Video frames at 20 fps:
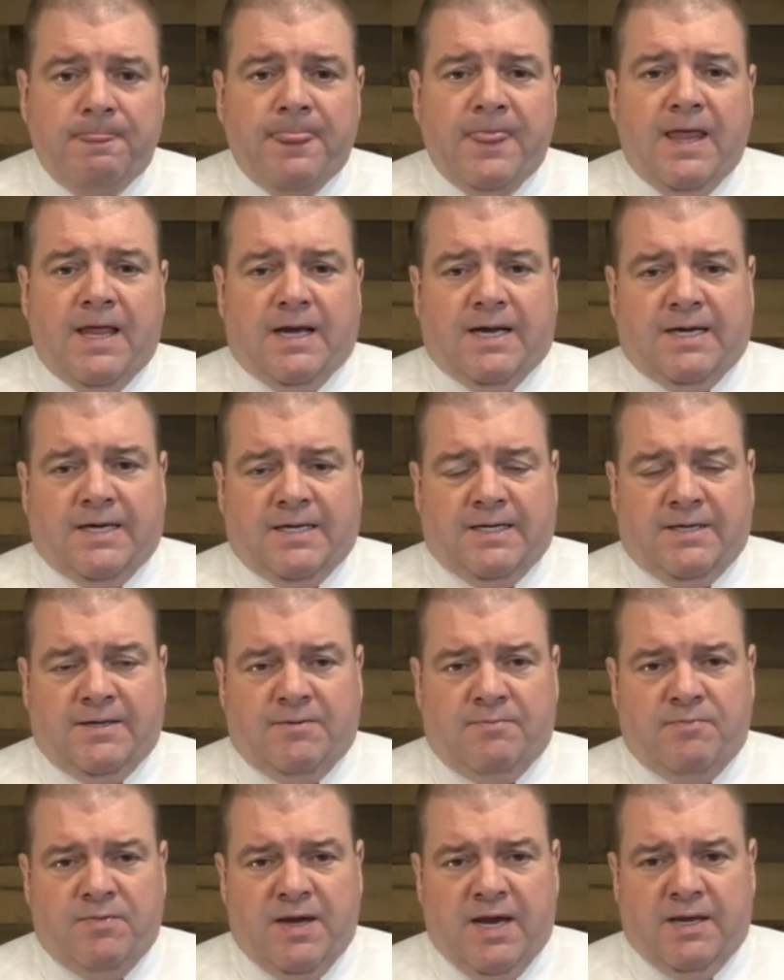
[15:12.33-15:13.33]

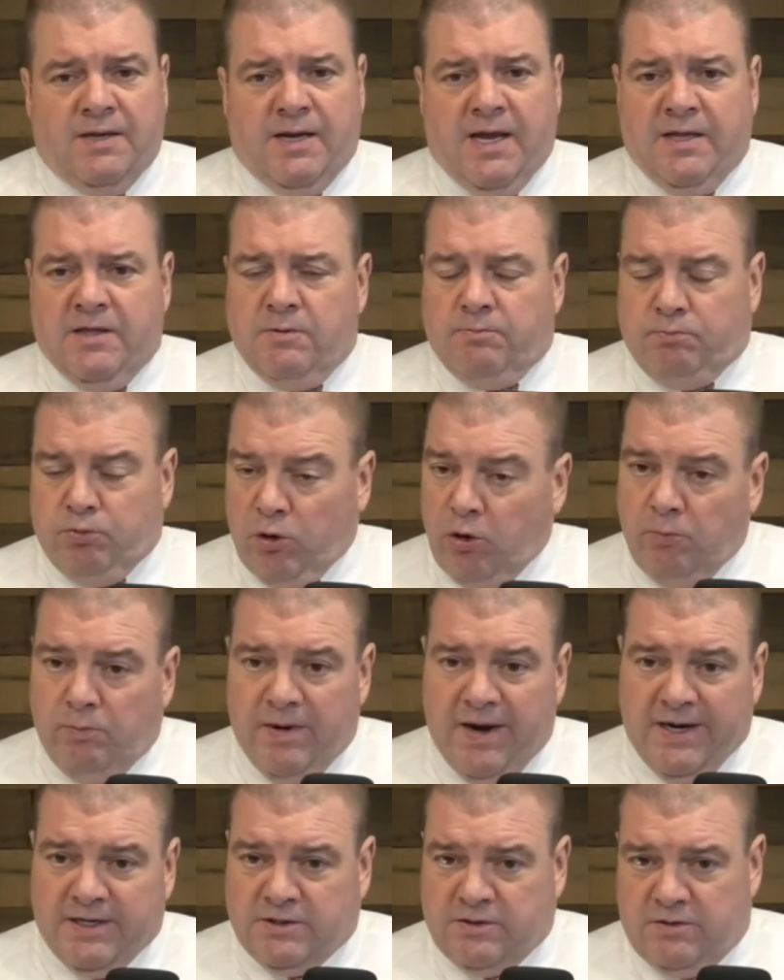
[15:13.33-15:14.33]
and the
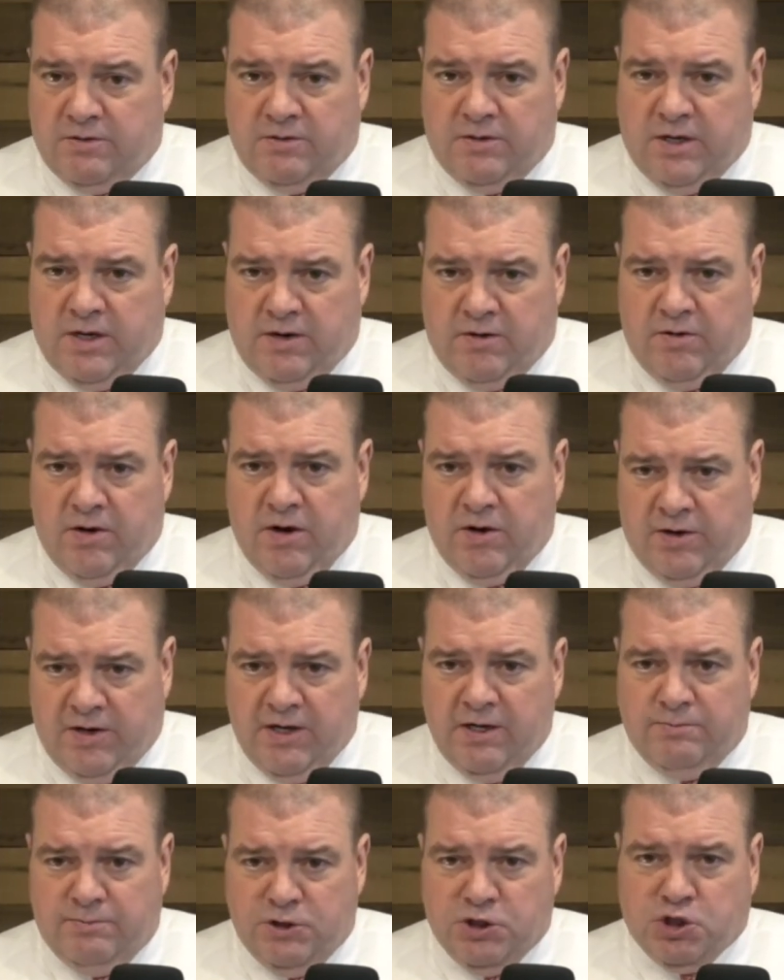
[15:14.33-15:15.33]
pullbacks are going
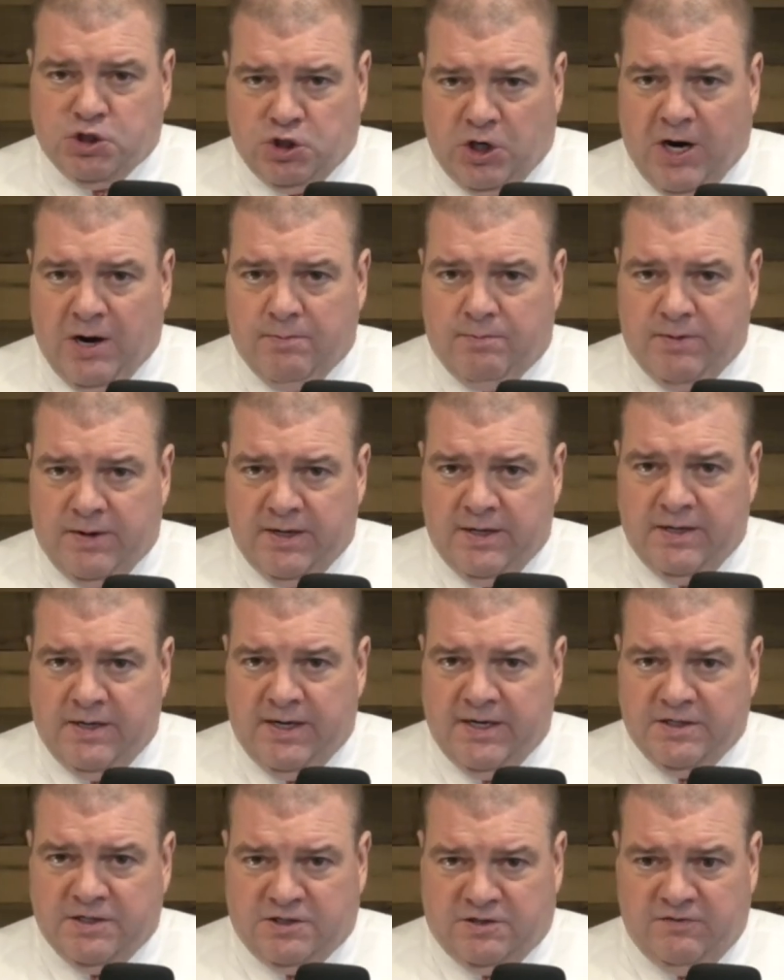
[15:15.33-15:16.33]
to be sharp
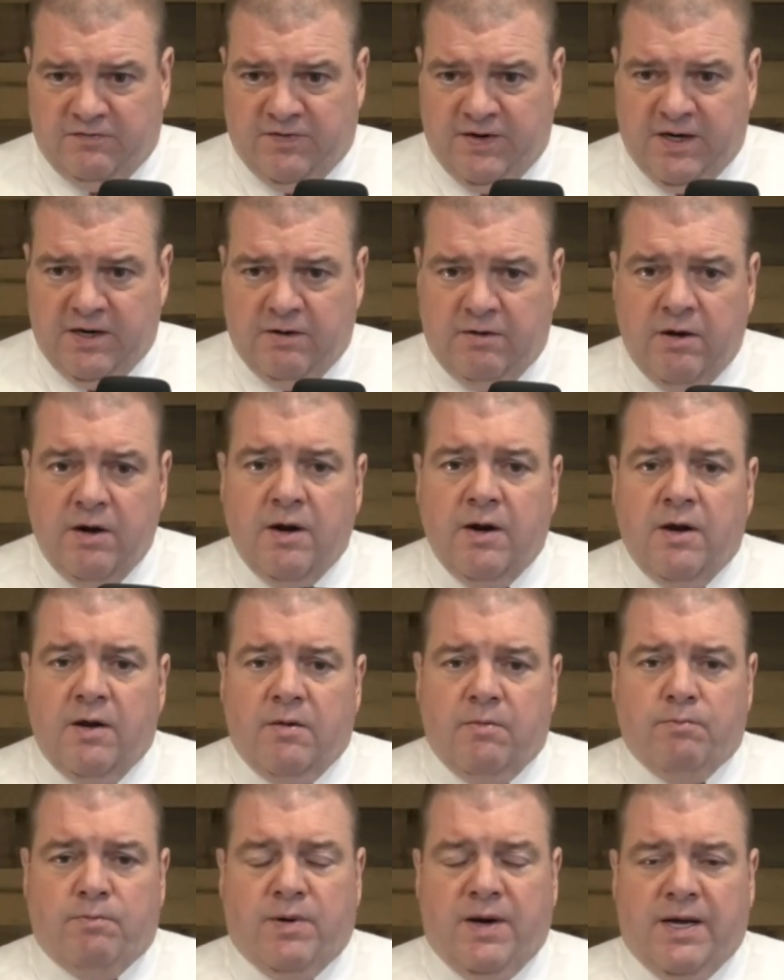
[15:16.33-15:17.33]
and severe,
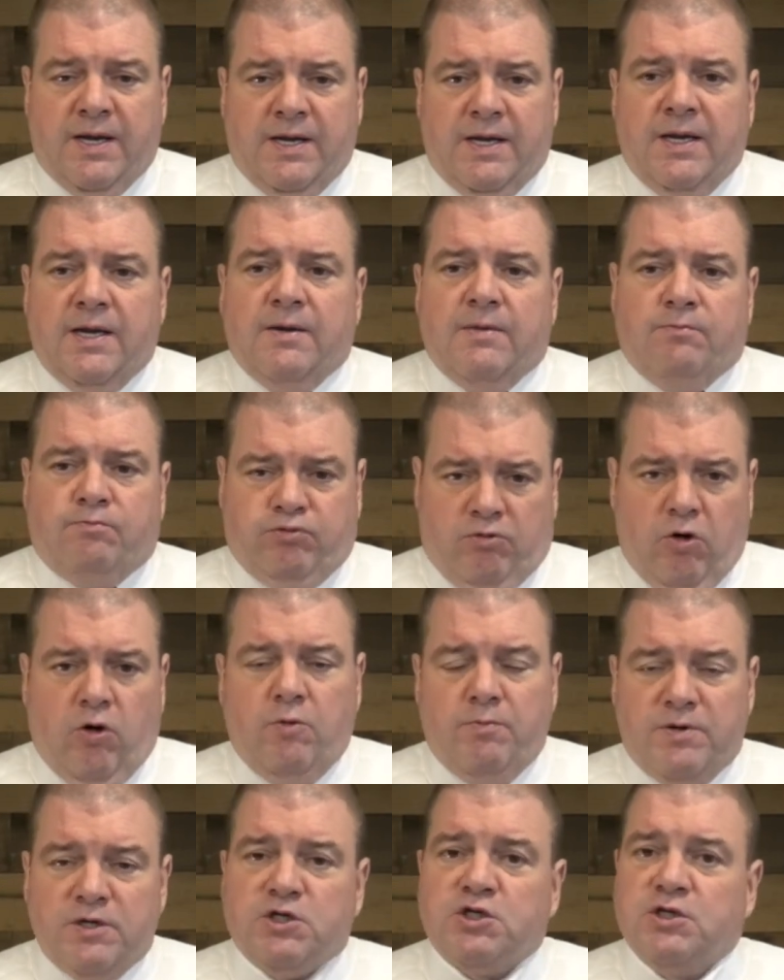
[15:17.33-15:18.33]
but
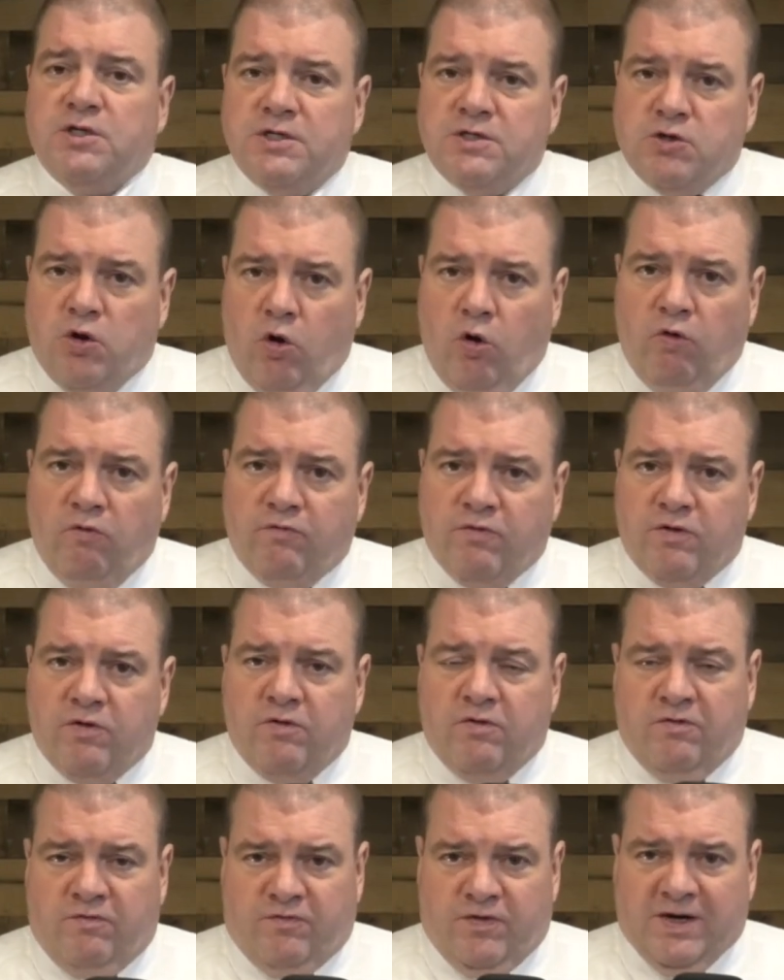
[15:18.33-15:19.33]
Prohibition is
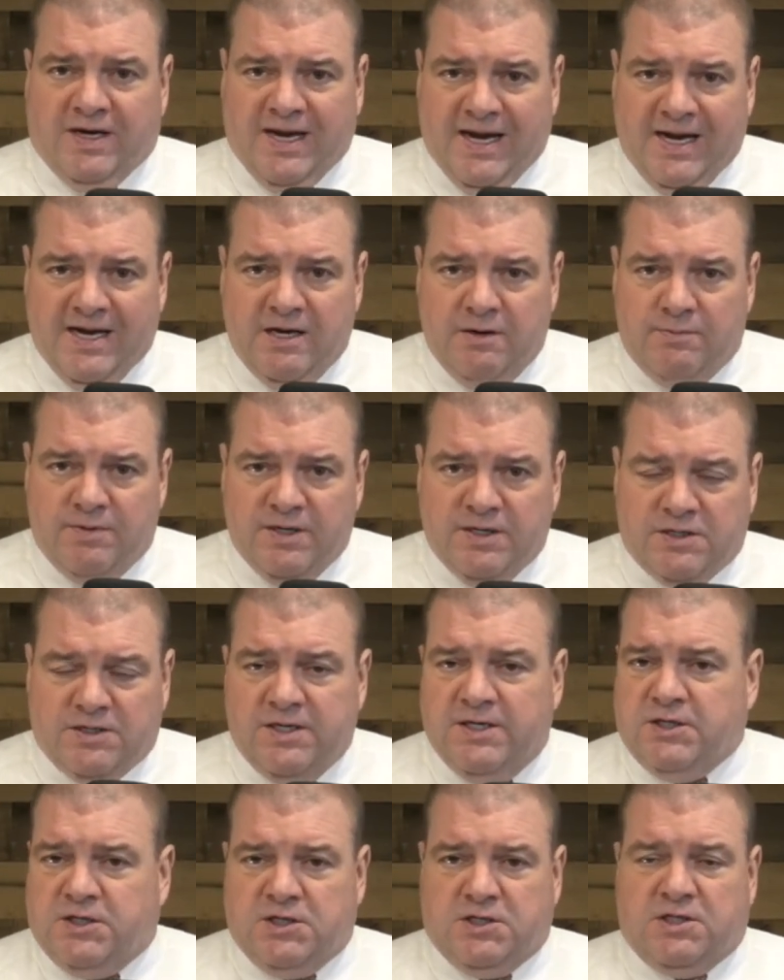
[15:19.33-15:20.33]
over for cannabis.
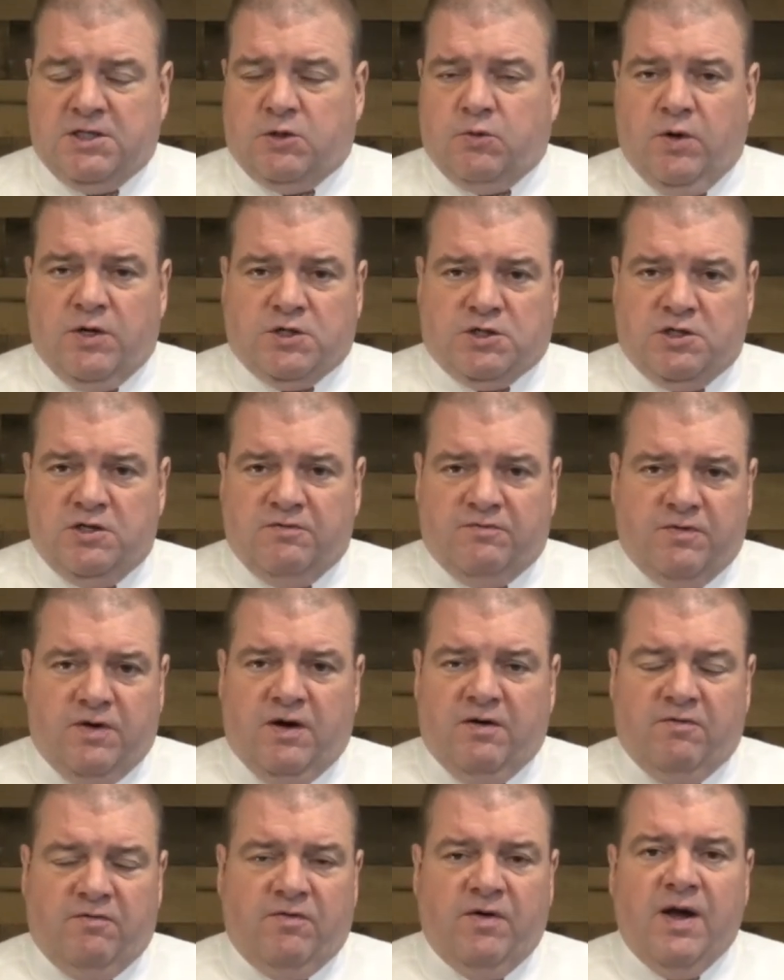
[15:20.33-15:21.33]
It's just a question
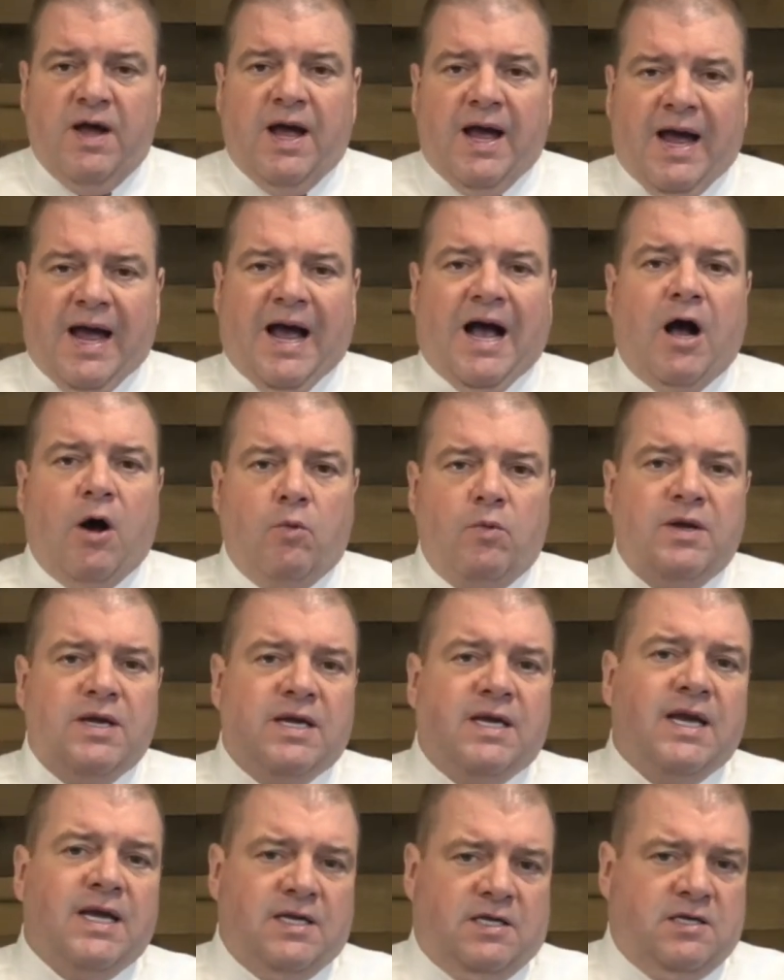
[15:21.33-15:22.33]
of how we
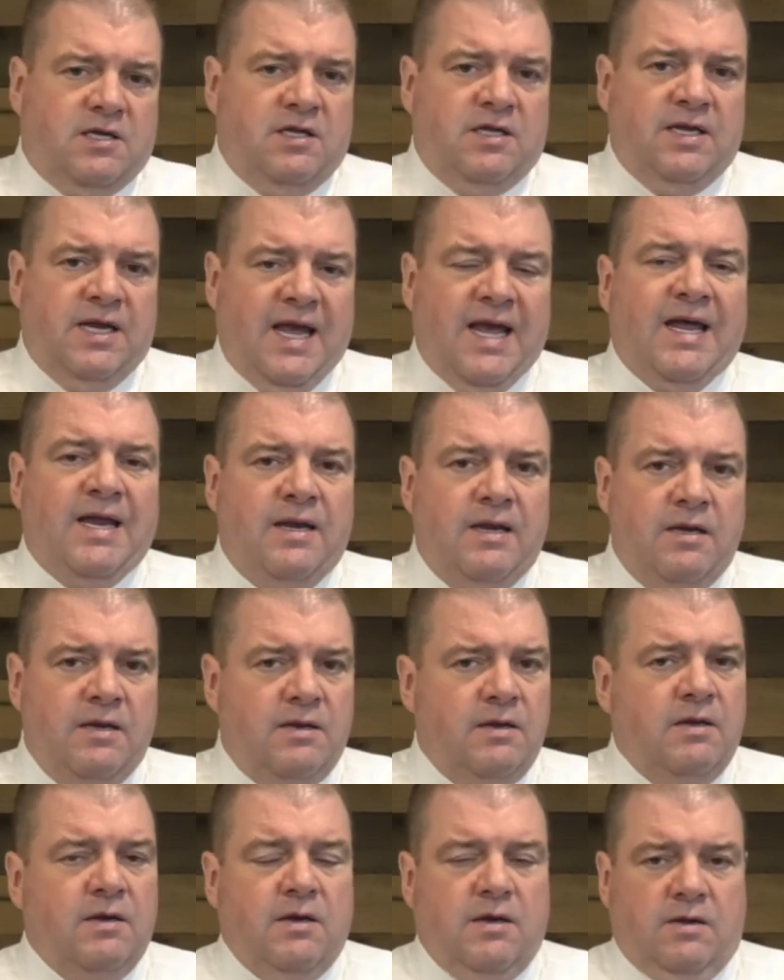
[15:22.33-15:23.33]
get to the
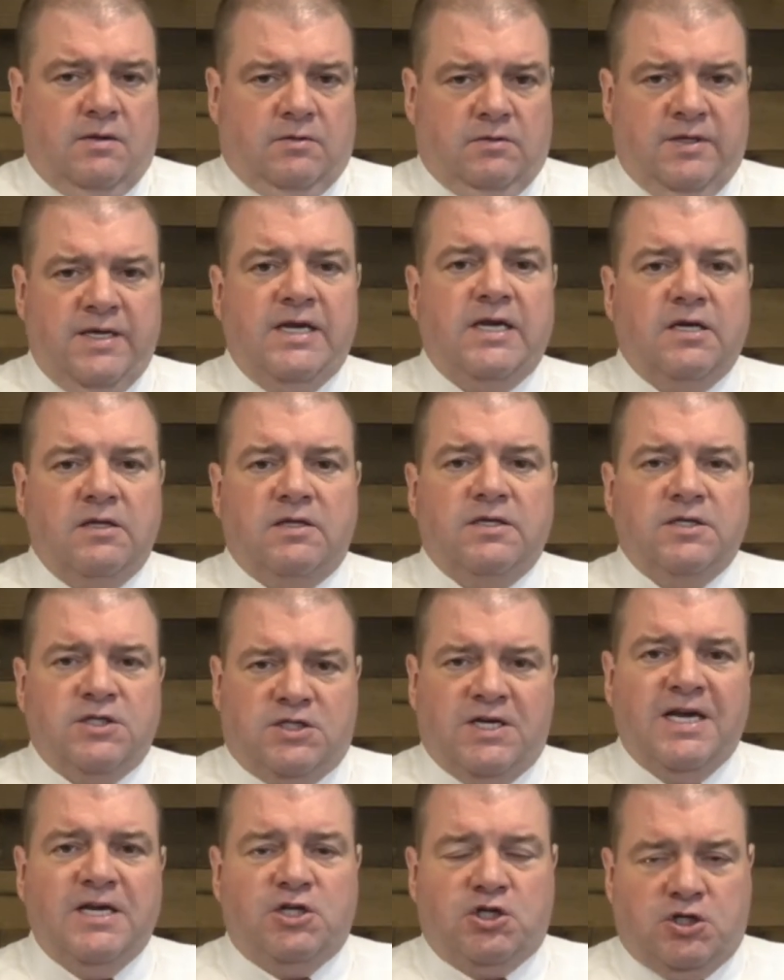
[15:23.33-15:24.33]
end
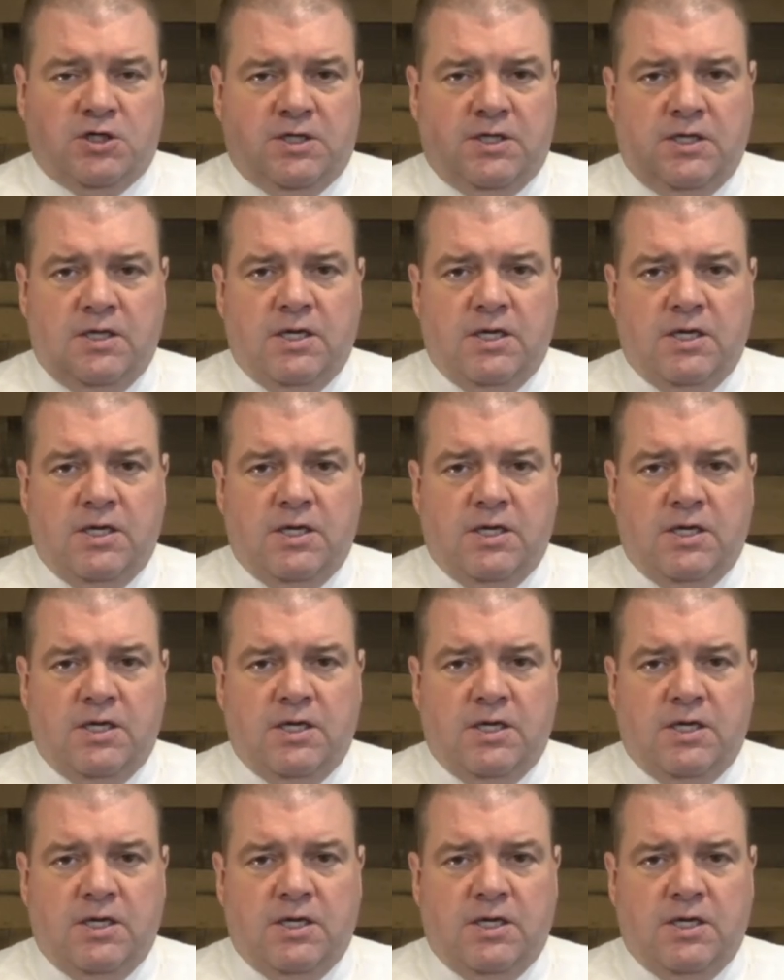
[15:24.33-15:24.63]
legalization.